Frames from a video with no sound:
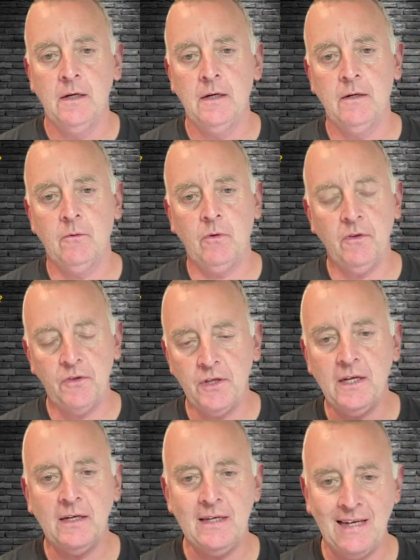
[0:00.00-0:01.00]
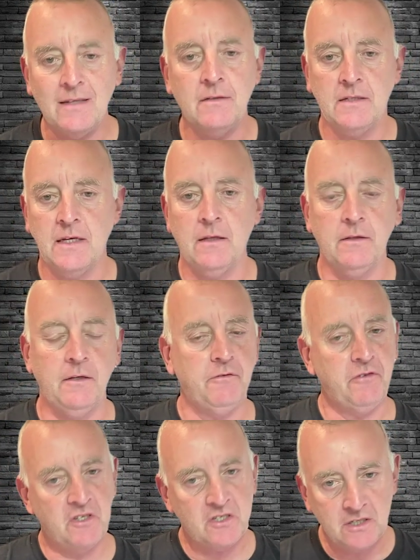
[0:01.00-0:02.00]
Uh, one thing I can tell you
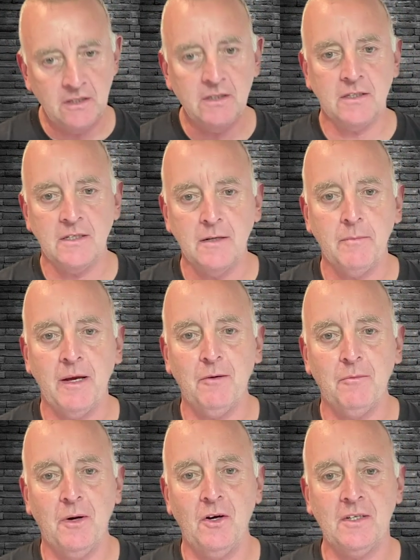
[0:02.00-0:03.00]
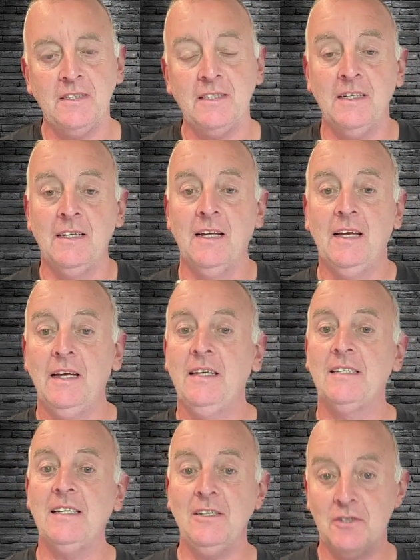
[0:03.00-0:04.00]
for certain about marketing
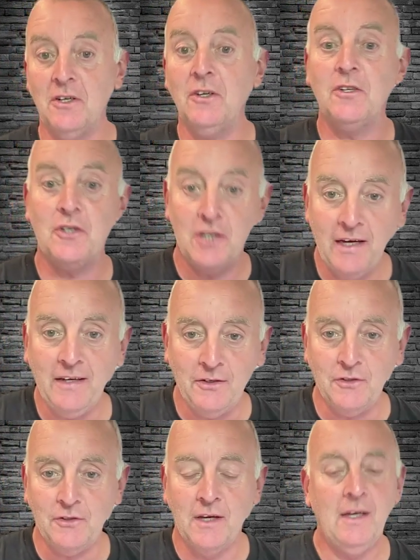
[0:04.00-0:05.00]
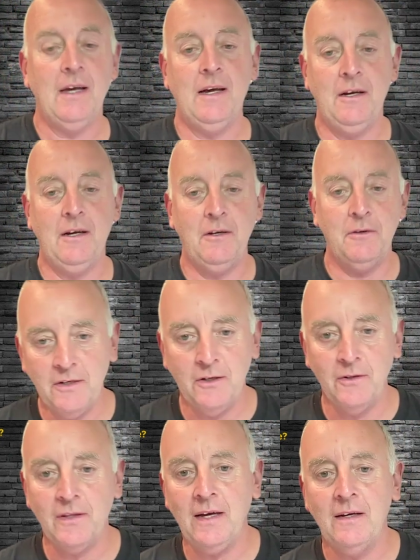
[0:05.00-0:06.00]
is it's going to change. How do I
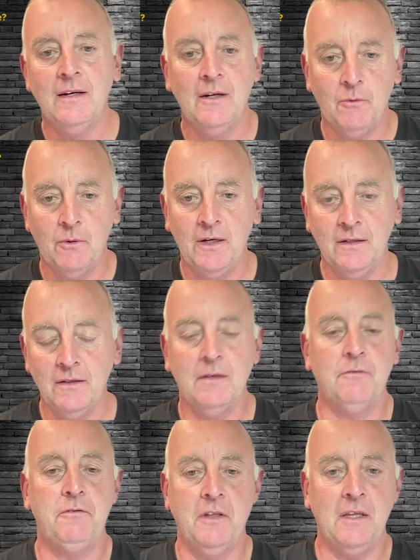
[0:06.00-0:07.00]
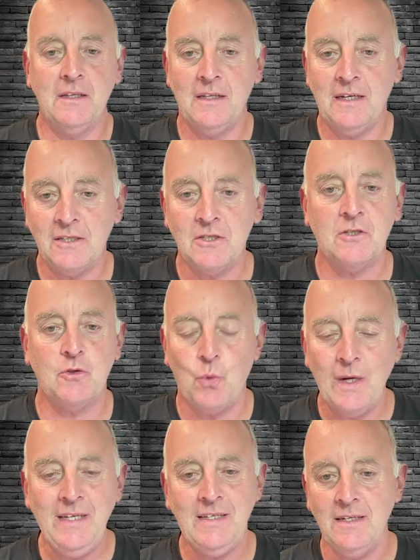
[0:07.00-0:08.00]
know that? Well, for the last
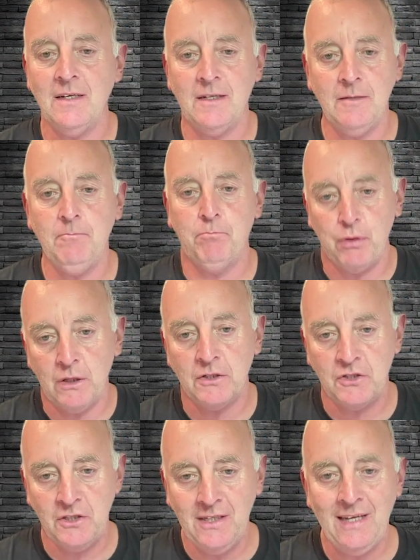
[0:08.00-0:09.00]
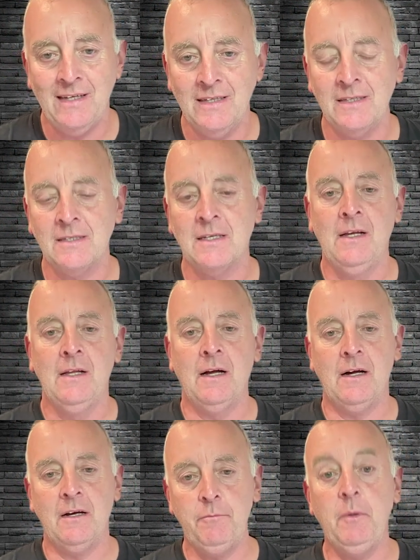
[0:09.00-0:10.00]
29 plus years,
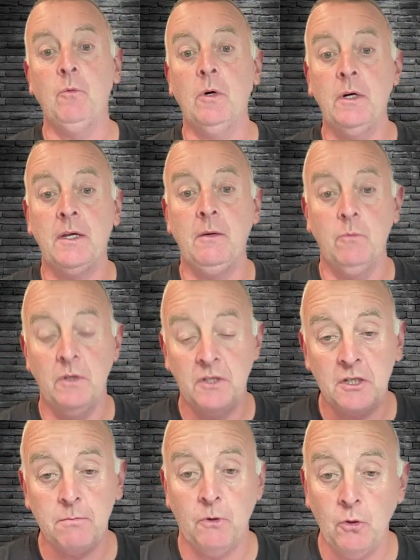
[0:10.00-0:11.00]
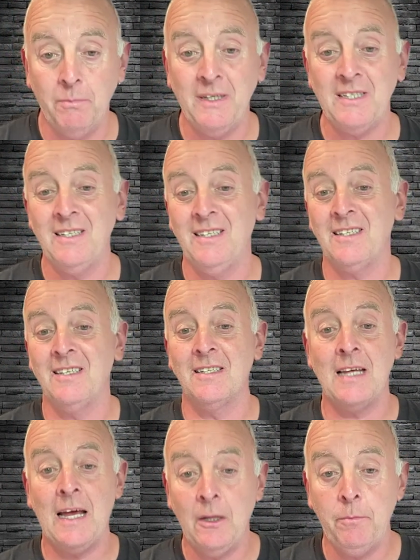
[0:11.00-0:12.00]
I've been working with small
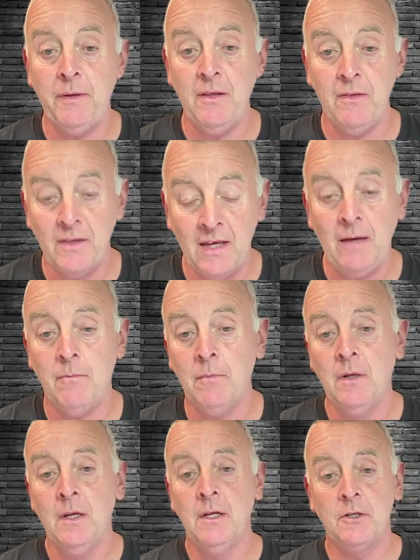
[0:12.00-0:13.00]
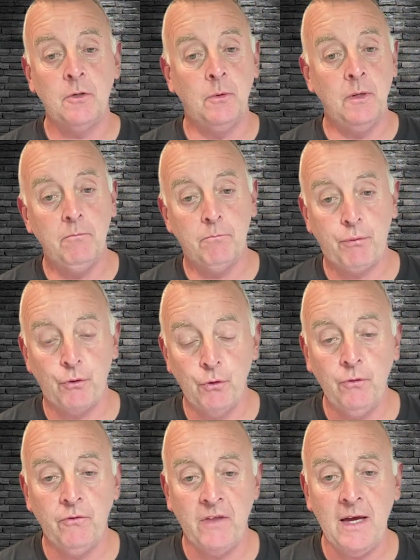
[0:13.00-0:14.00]
businesses, helping them to
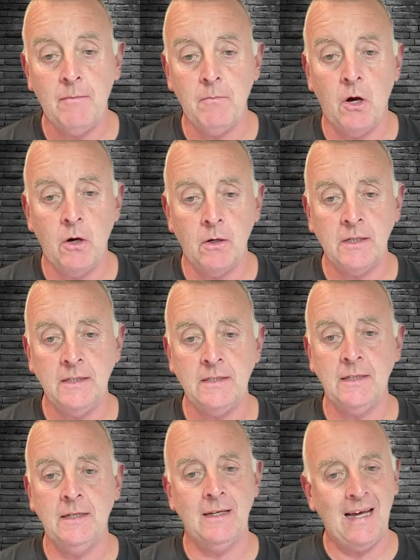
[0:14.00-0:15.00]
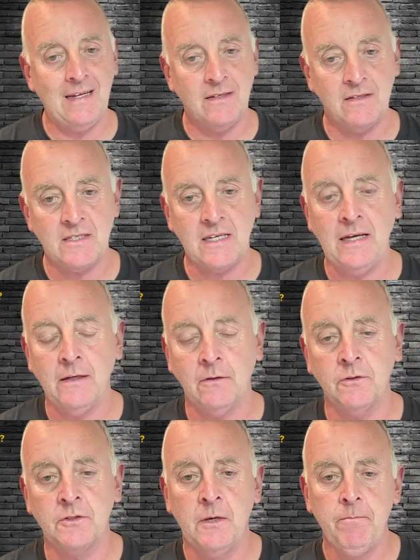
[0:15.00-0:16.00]
improve their marketing and
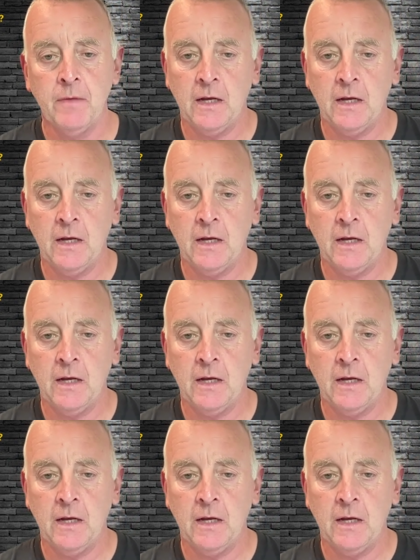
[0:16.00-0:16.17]
sales.